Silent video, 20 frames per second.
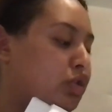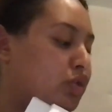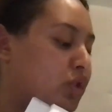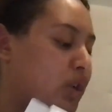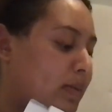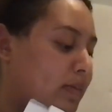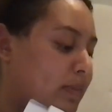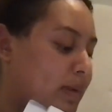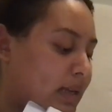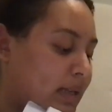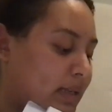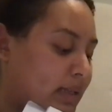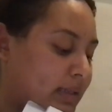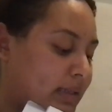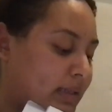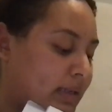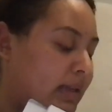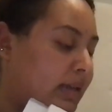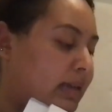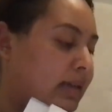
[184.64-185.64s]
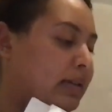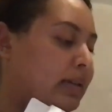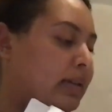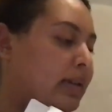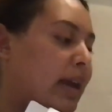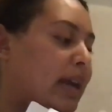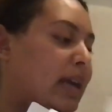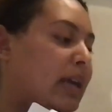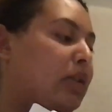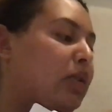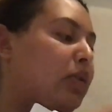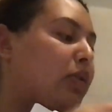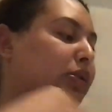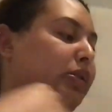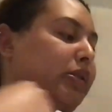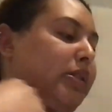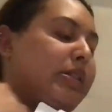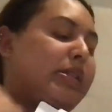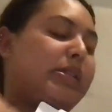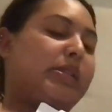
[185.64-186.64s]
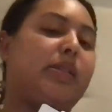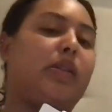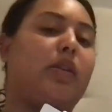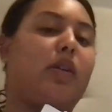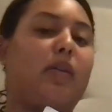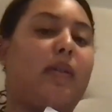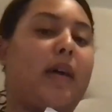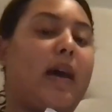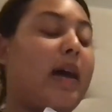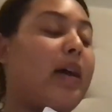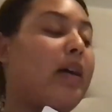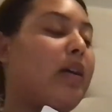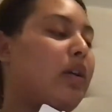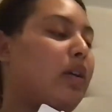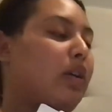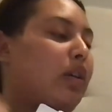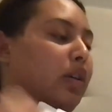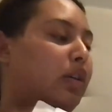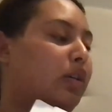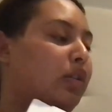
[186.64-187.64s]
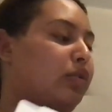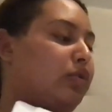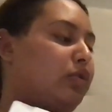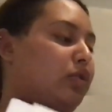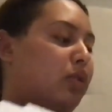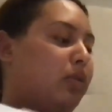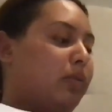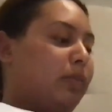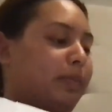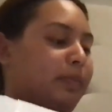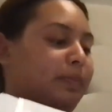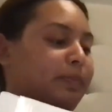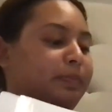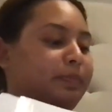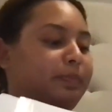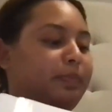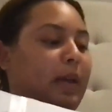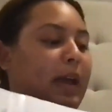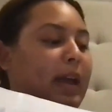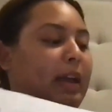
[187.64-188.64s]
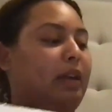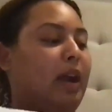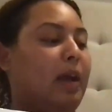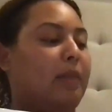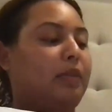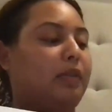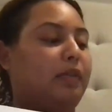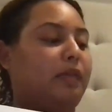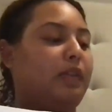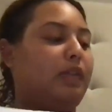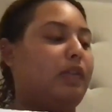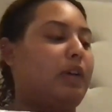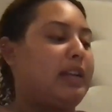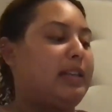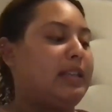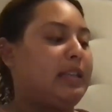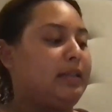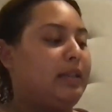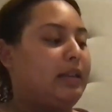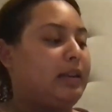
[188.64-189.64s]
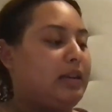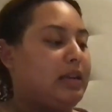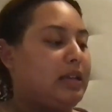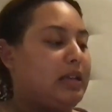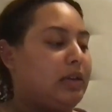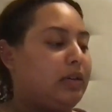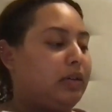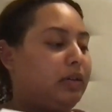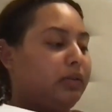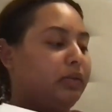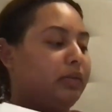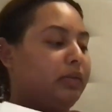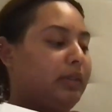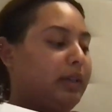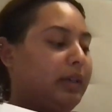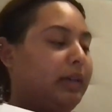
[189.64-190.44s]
treatments and diagnosis and all that. So I grabbed a few. I did the knee